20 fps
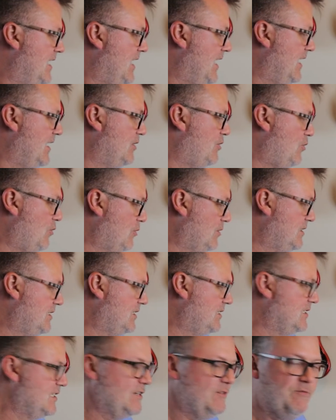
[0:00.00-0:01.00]
And of course,
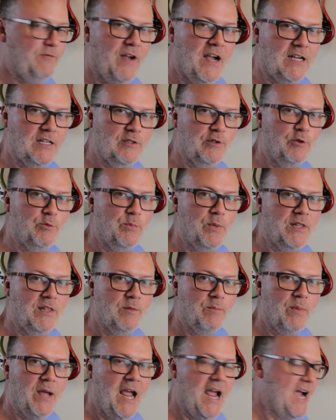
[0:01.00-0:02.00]
there's an effects loop in the
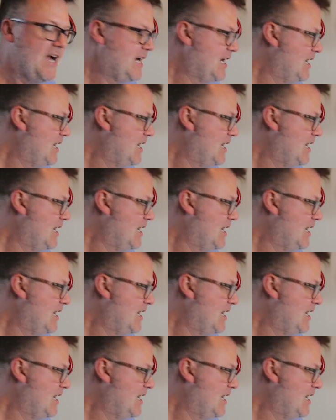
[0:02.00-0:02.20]
back.